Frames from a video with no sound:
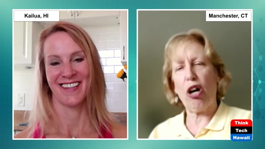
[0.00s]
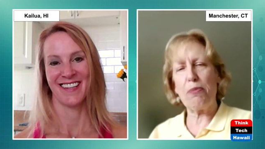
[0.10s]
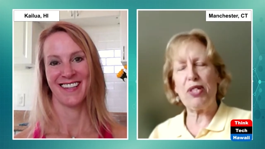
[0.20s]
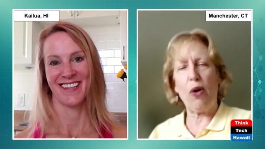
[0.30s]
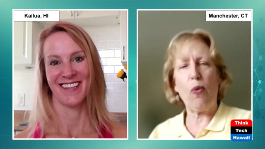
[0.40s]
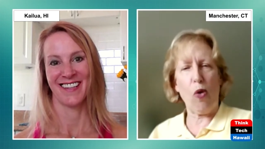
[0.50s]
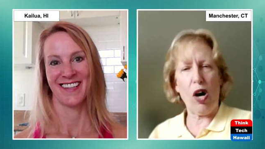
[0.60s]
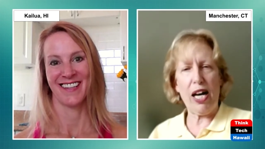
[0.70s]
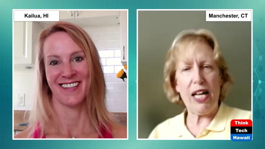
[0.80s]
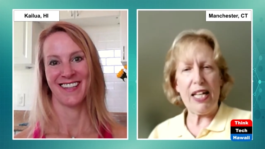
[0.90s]
Speaker 1: comes out
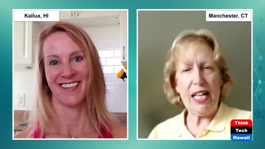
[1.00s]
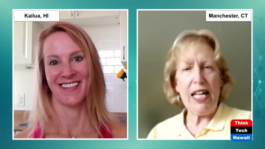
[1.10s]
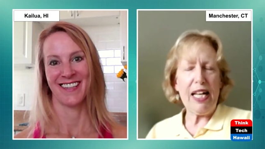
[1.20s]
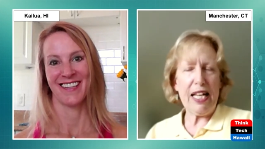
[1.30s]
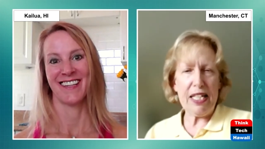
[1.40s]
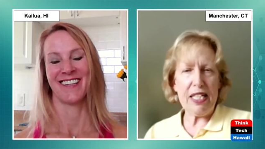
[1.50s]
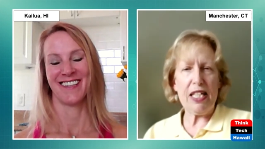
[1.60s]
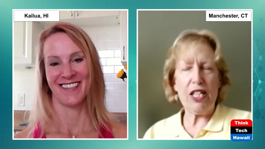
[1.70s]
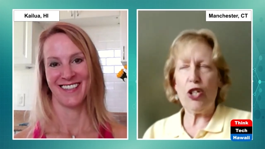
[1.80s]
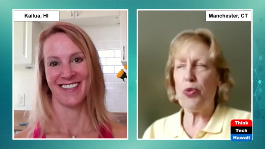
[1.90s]
why. And,
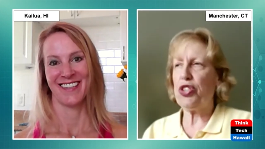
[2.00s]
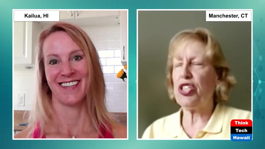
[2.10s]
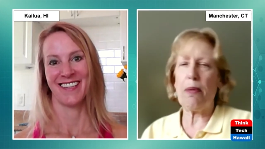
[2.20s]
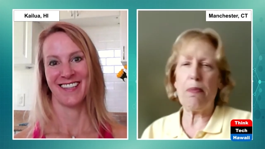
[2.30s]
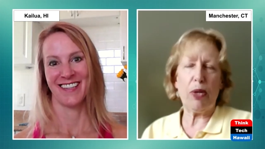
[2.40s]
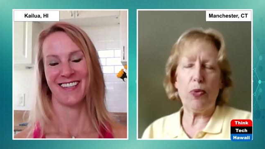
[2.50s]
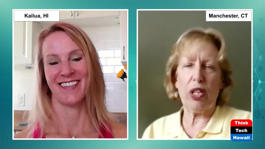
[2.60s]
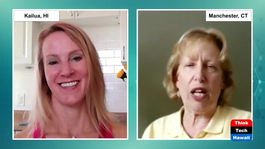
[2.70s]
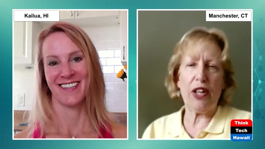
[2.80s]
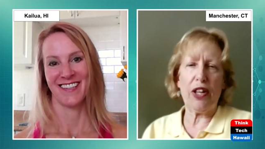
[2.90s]
you know, it's the same thing
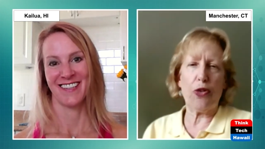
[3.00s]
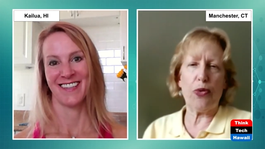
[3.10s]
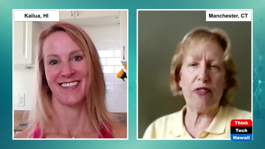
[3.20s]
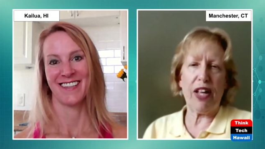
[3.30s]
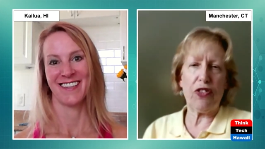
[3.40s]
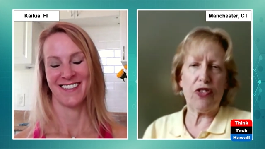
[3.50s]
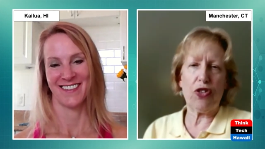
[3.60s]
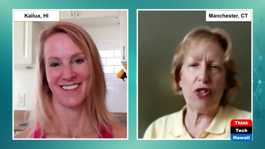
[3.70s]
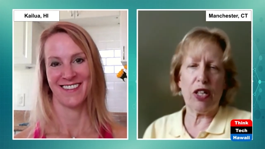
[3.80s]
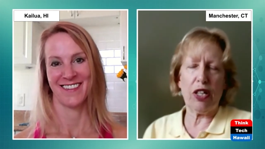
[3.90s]
with a lot of the other
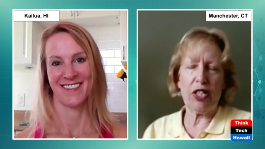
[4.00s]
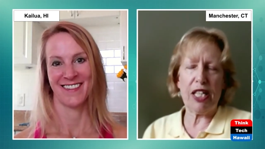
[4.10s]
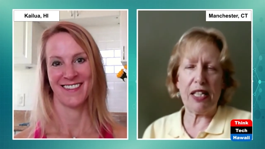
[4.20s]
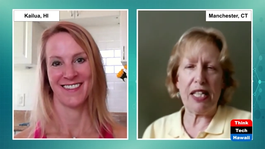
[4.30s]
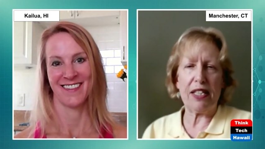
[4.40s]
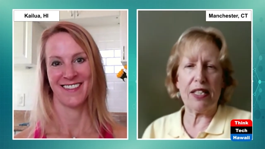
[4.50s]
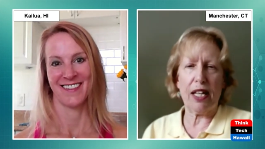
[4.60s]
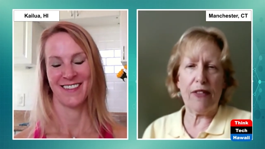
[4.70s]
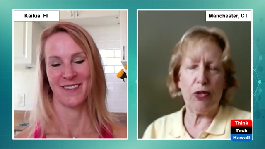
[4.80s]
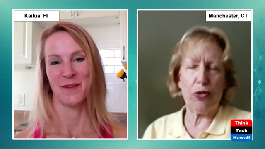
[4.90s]
advanced uh, techniques
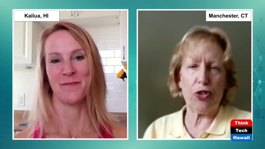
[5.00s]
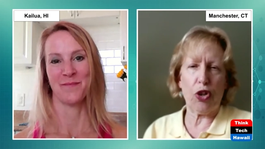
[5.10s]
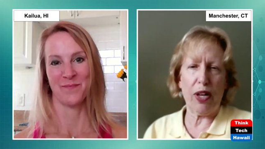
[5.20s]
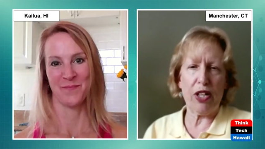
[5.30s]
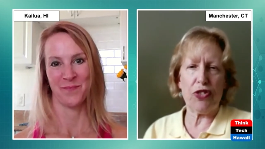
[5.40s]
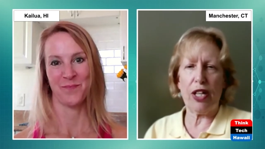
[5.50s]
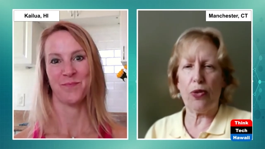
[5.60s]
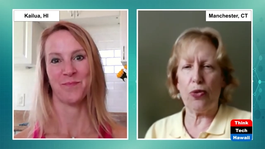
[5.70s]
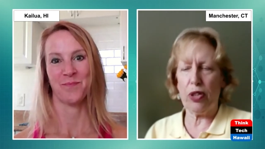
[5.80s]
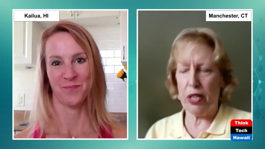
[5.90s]
that I've learned,
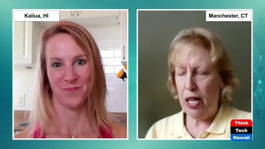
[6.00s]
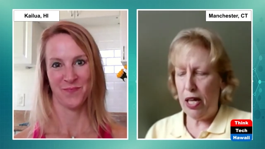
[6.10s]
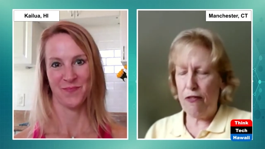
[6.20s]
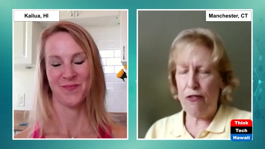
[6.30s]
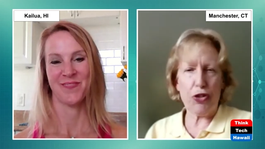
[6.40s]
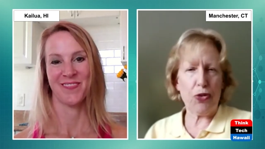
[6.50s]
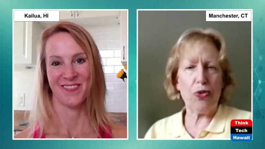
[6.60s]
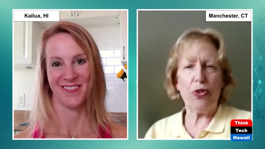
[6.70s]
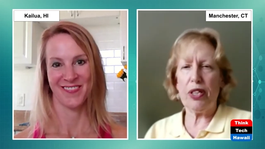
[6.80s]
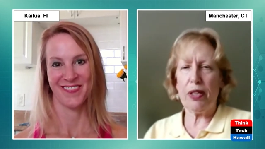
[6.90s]
craniosacral and
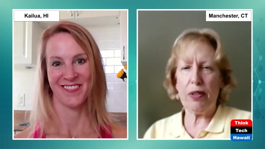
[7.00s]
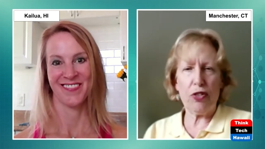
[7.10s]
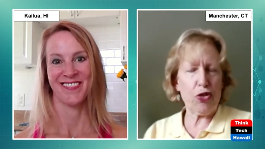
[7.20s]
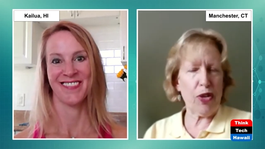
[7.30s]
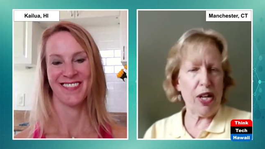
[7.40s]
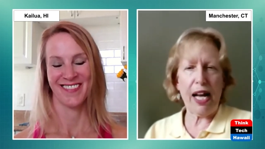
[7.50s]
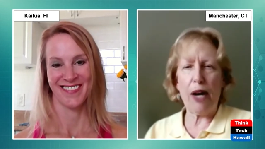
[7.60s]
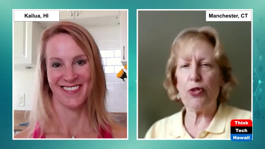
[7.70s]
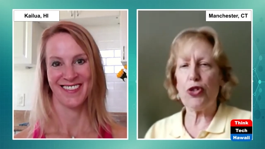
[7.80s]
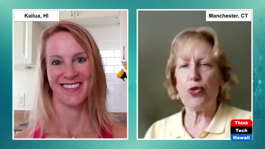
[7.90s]
visceral and strain,
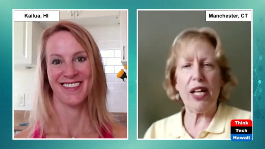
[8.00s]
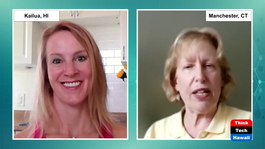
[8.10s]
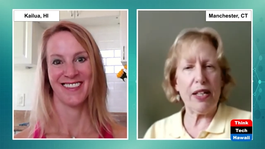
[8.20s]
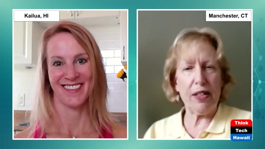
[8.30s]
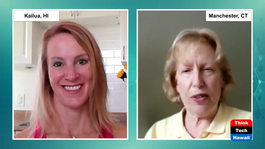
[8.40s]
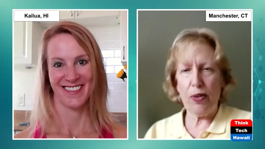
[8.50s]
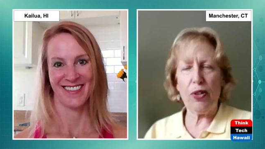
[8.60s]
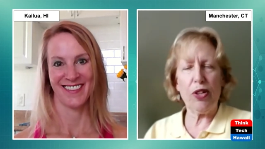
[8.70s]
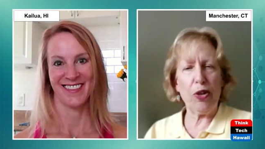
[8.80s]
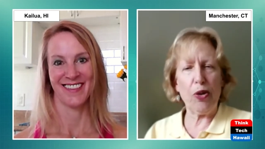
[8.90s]
counter strain. And, uh,
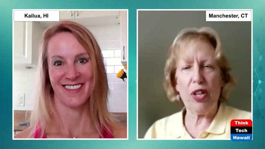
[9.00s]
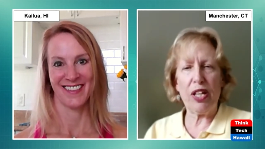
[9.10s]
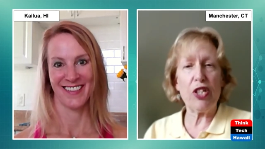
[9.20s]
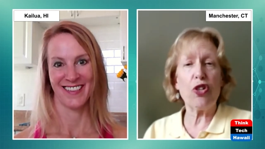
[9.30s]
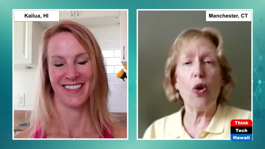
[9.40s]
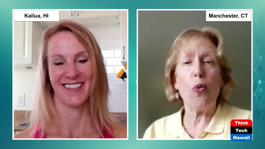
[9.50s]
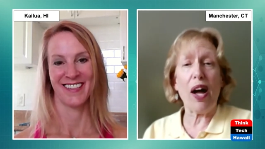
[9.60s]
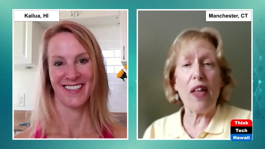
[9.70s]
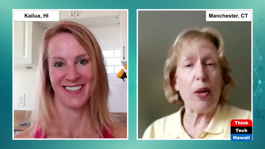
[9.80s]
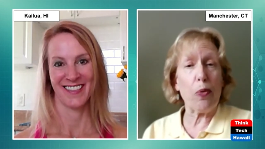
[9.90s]
you know, they didn't know
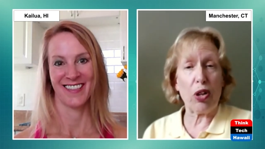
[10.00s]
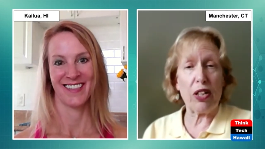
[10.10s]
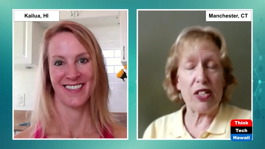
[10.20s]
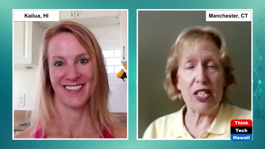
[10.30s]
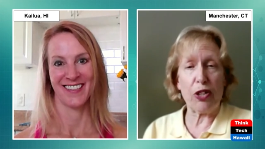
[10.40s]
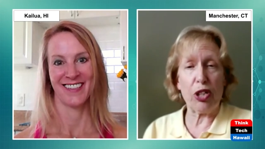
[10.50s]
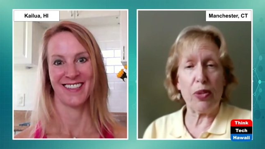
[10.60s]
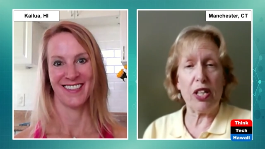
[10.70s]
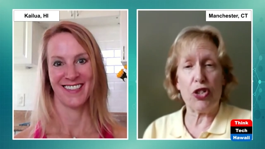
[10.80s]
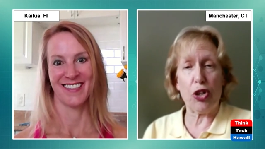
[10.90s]
why they worked necessarily
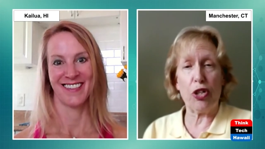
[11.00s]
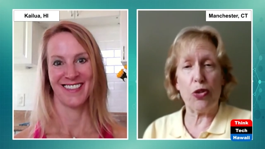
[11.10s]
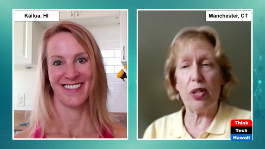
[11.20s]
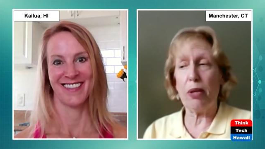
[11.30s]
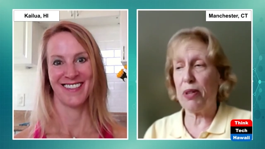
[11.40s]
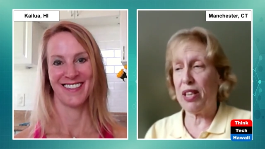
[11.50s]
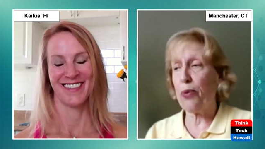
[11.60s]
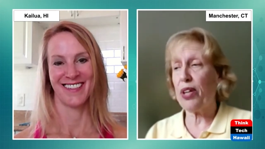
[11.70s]
when they started doing them, but they